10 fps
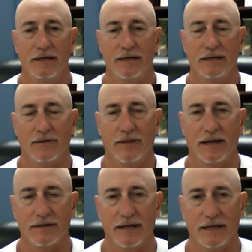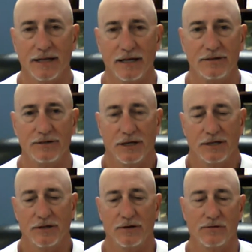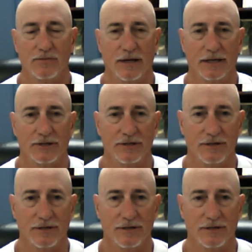that team changed the whole complexion